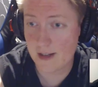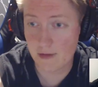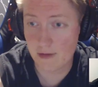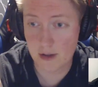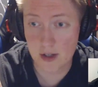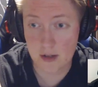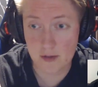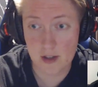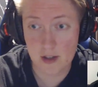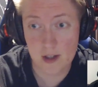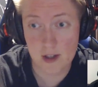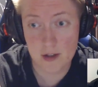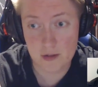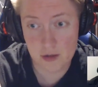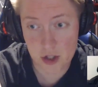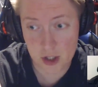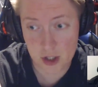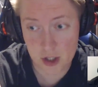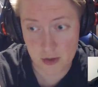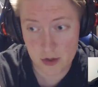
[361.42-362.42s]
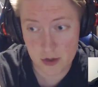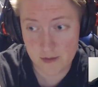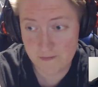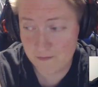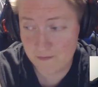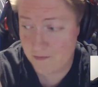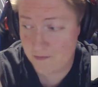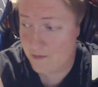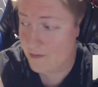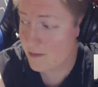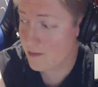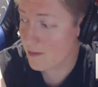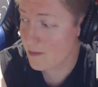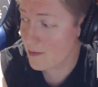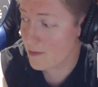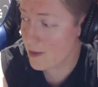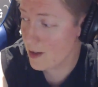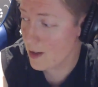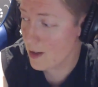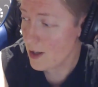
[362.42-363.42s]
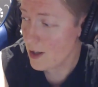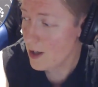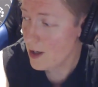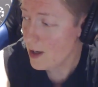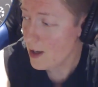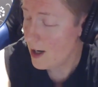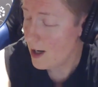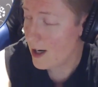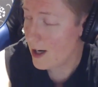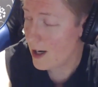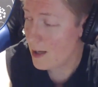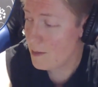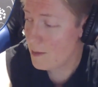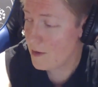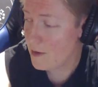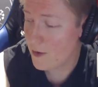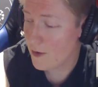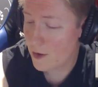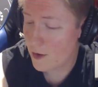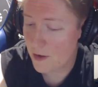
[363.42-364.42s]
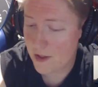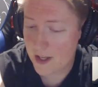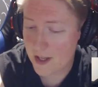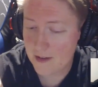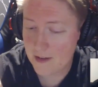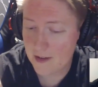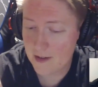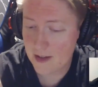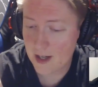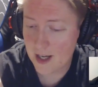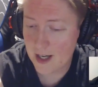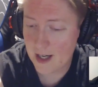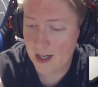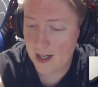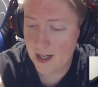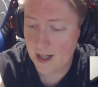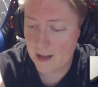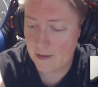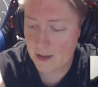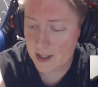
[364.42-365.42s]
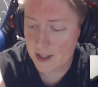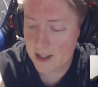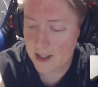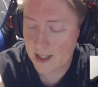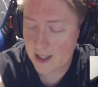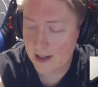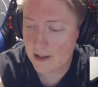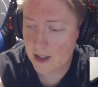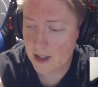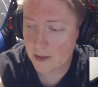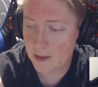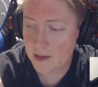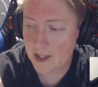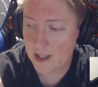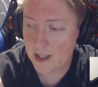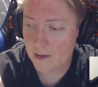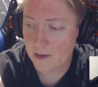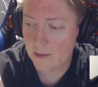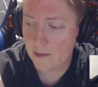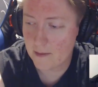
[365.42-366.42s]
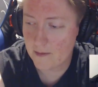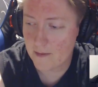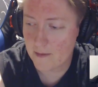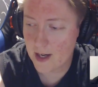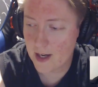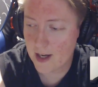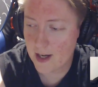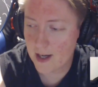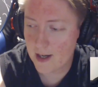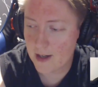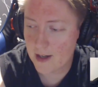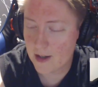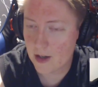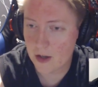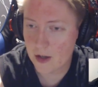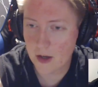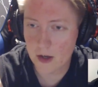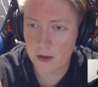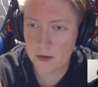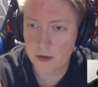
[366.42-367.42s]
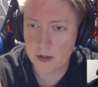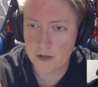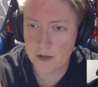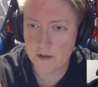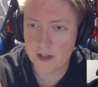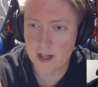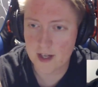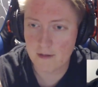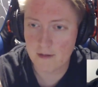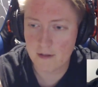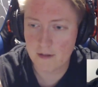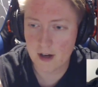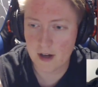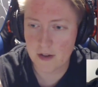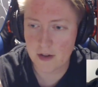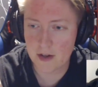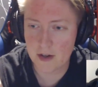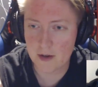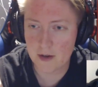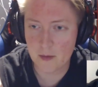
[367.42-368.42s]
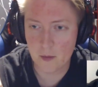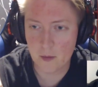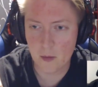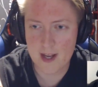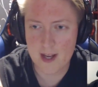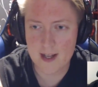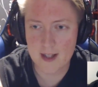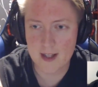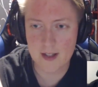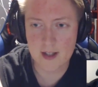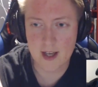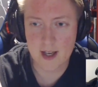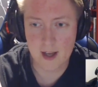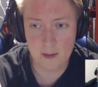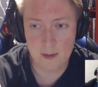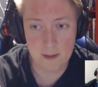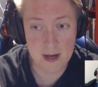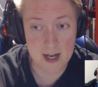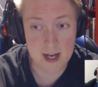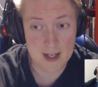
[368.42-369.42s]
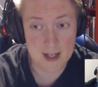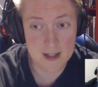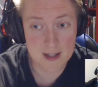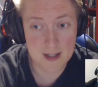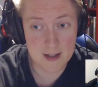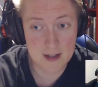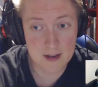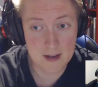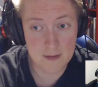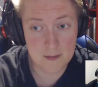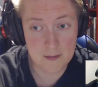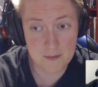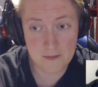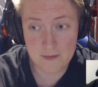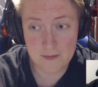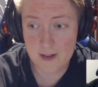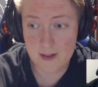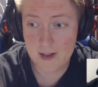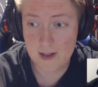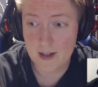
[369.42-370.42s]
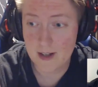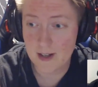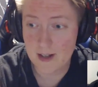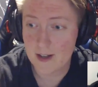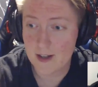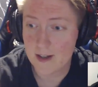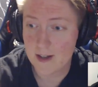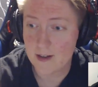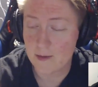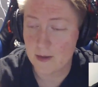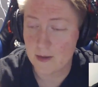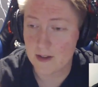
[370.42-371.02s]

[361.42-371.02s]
run over a lot of children. Before then, Ronnie's character Dominic got hold of a rather weird-looking mask with